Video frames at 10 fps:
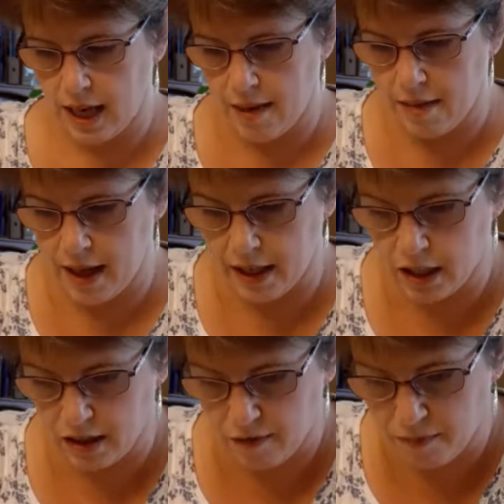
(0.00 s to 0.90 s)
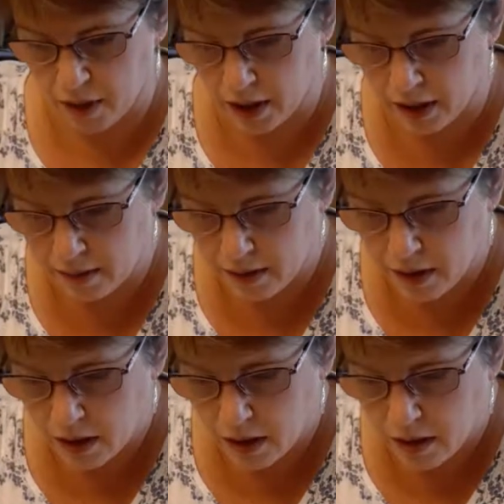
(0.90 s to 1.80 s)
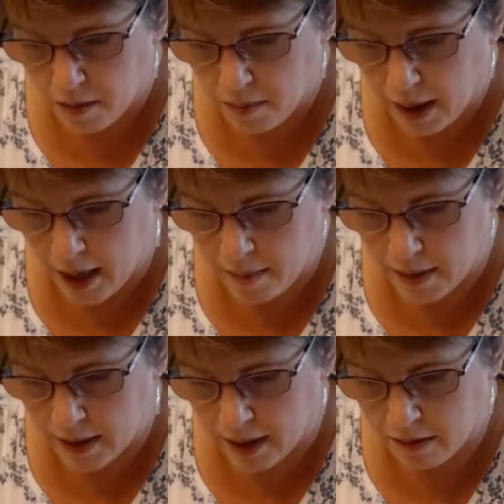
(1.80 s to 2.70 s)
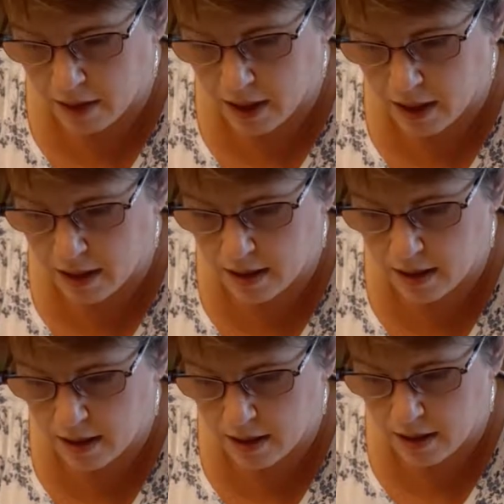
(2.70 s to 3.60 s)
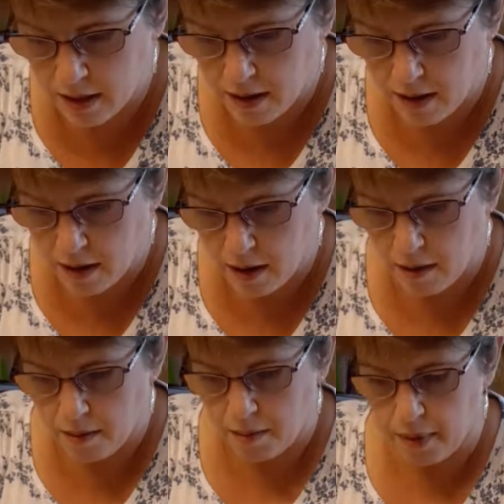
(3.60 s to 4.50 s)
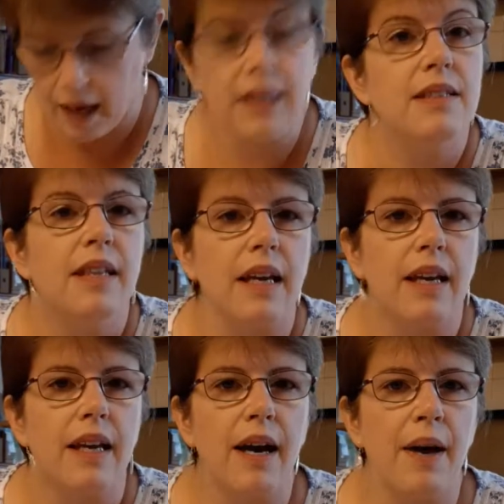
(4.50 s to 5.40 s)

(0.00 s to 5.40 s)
the edges of my paper down to this plastic,